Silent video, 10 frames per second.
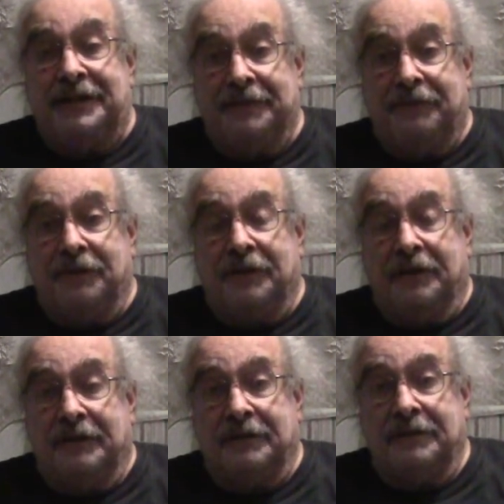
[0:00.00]

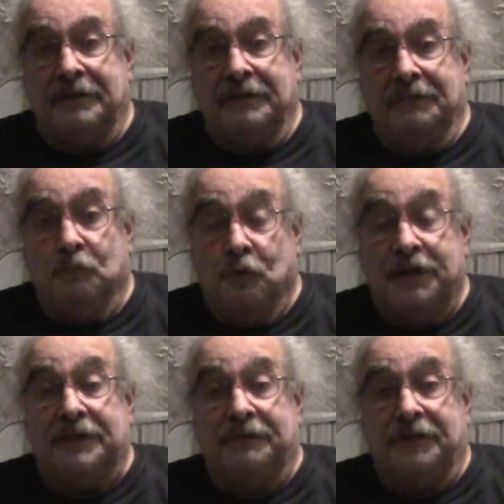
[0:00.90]
difficult, more
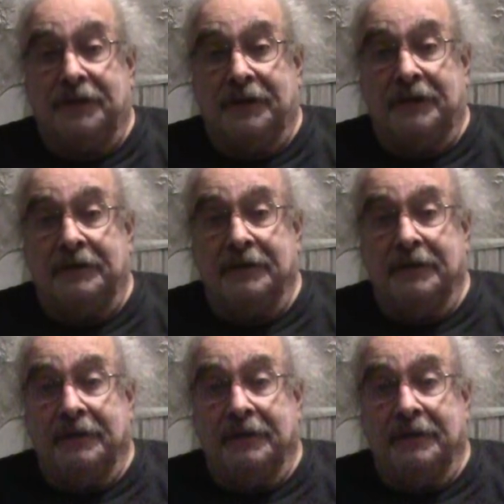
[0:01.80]
difficult,